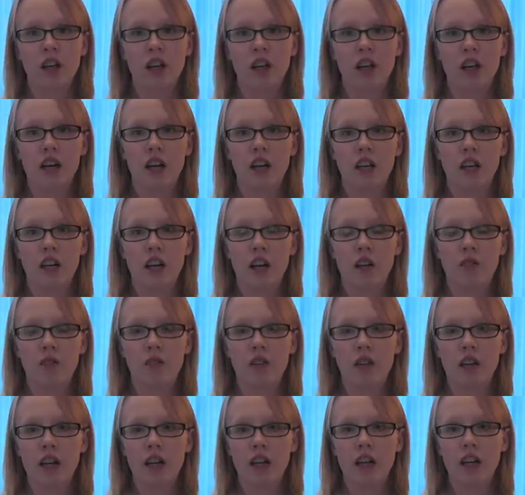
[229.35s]
And
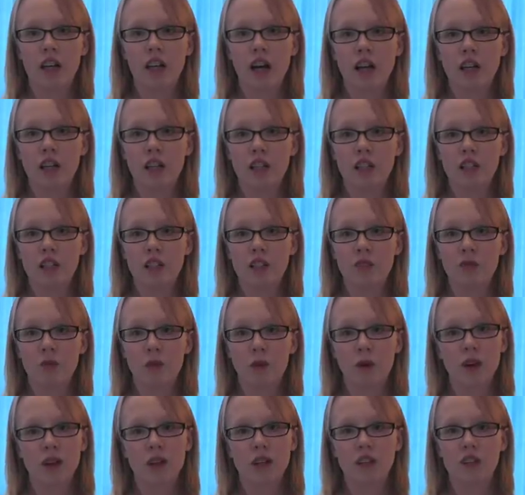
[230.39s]
every night that list of
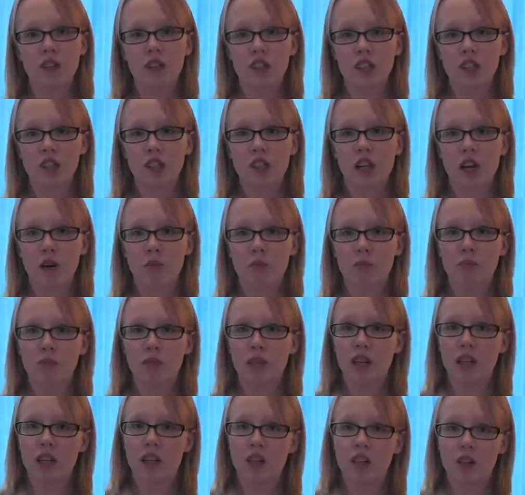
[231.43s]
words just
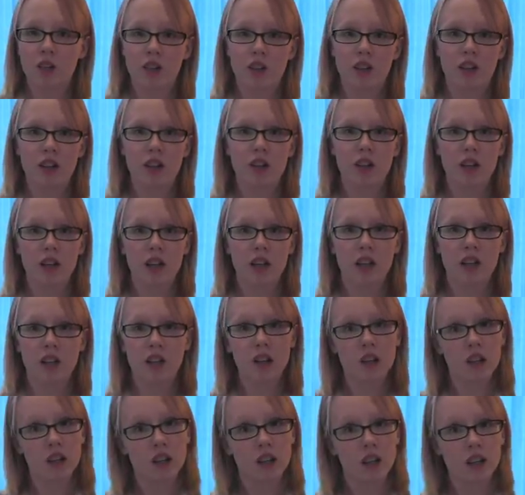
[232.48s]
kept getting longer and
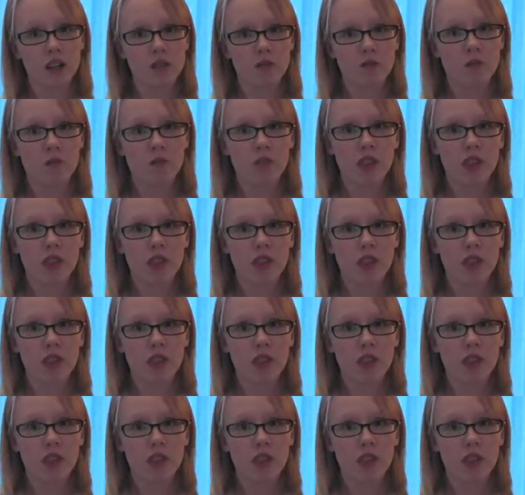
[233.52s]
longer.